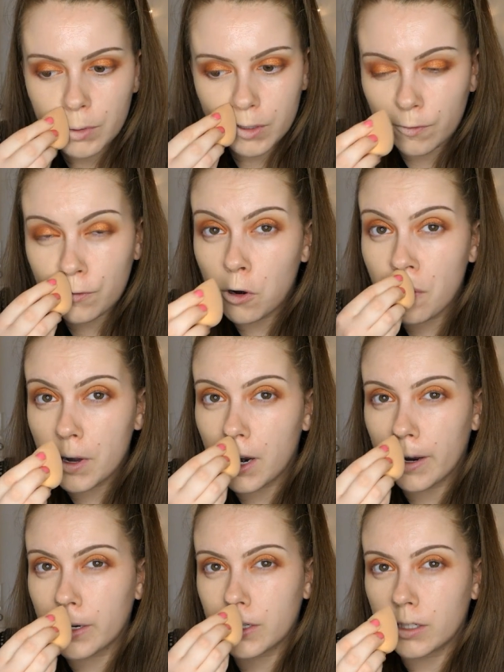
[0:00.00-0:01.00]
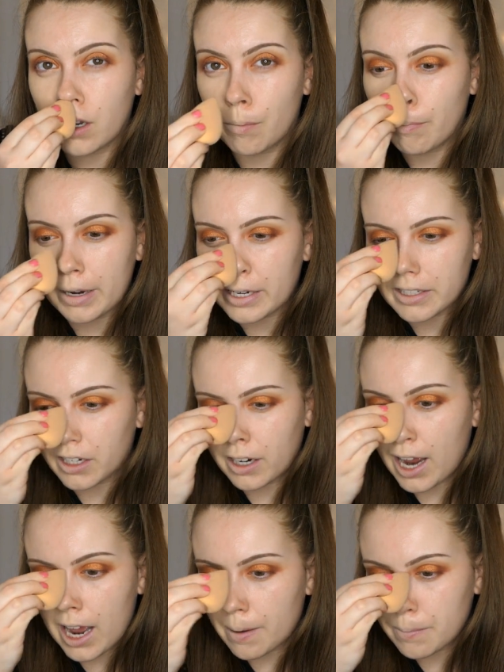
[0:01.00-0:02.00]
But the formula is just amazing.
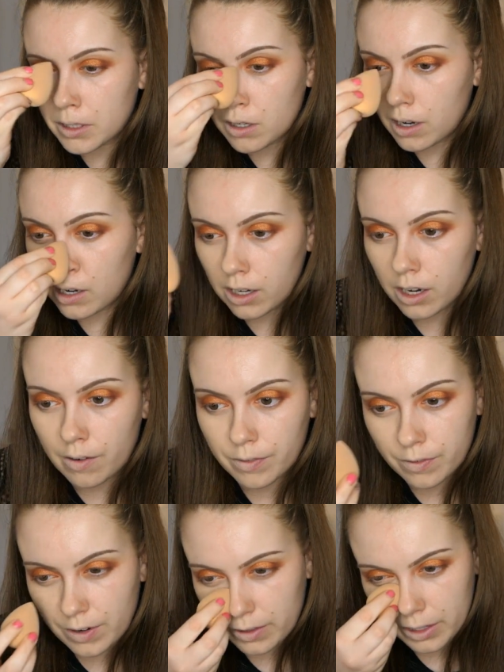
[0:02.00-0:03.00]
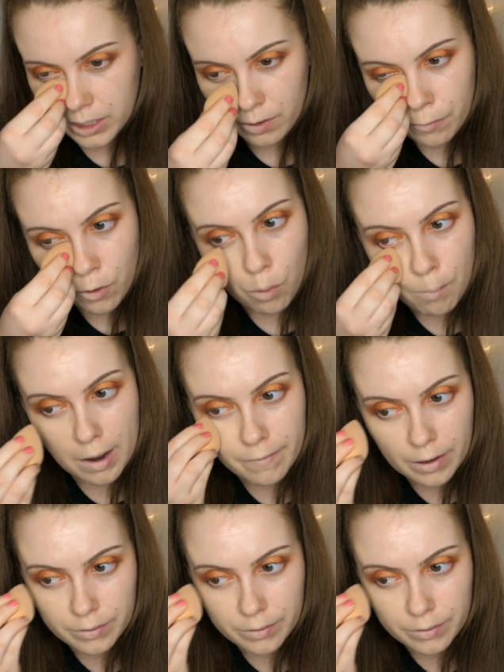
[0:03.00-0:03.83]
I absolutely love the fact that it's a full matte